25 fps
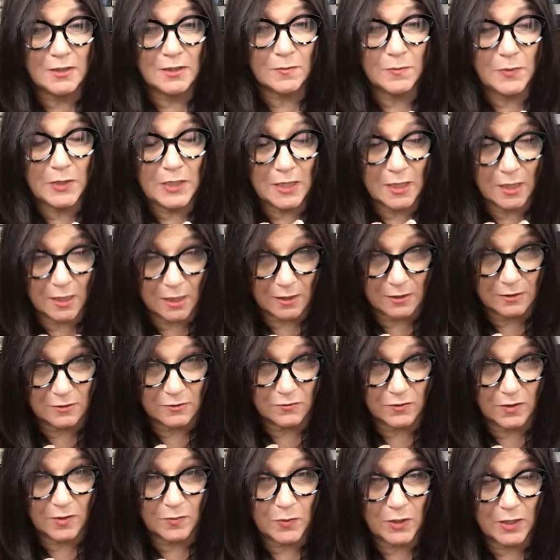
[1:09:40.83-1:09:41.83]
to be
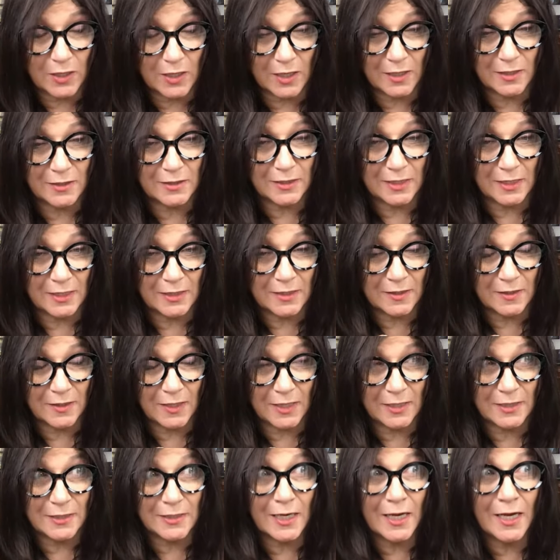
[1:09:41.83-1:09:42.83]
hungry because it
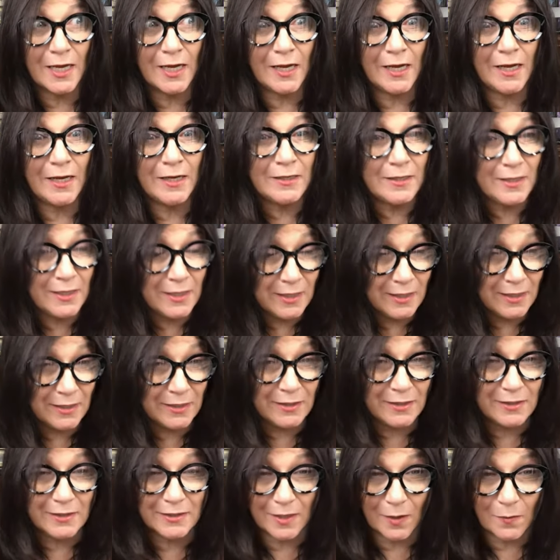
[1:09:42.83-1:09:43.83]
thinks I
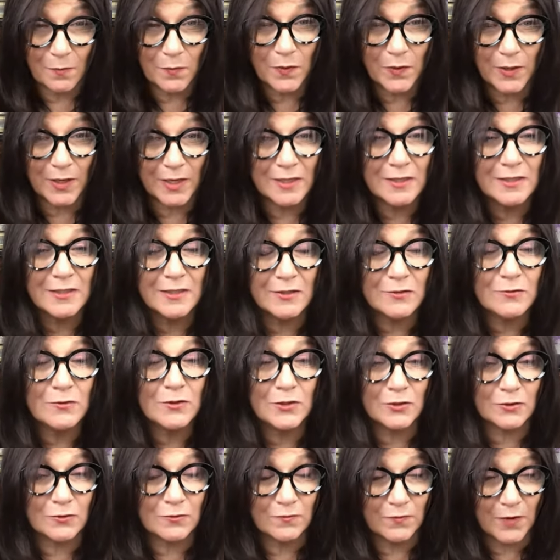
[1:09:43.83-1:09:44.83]
need something to
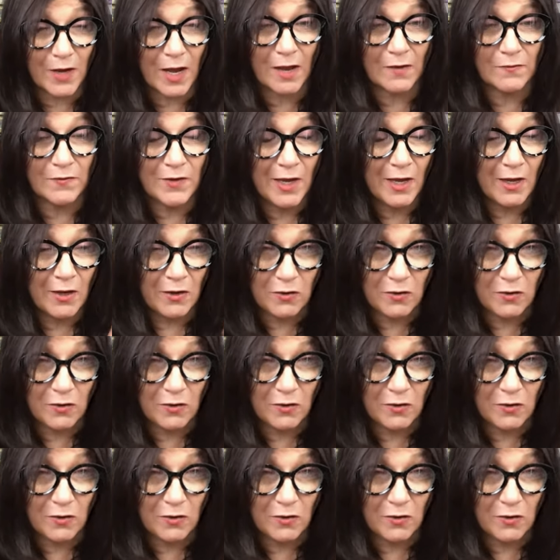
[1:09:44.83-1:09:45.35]
survive.